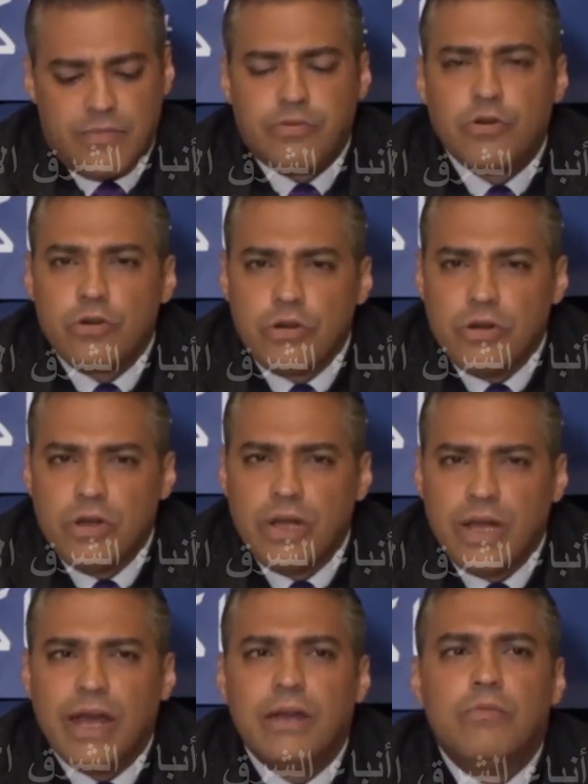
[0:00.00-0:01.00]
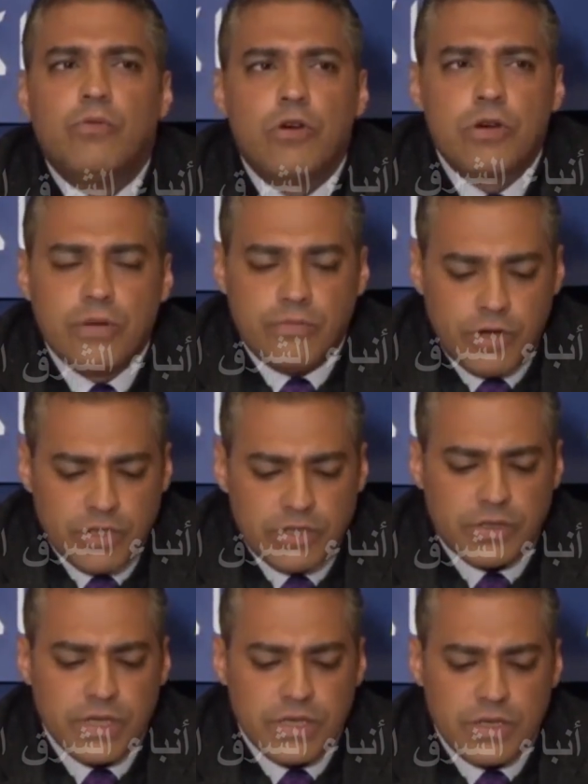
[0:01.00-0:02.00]
brutal and more
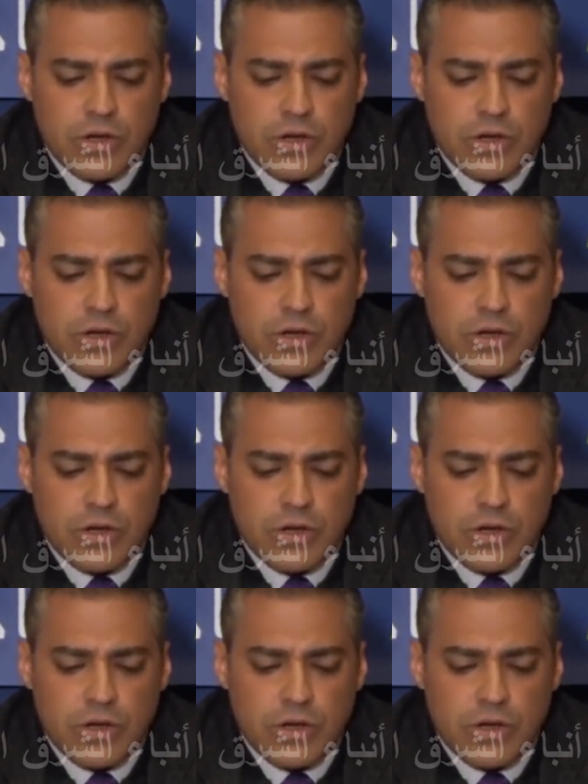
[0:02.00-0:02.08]
murderous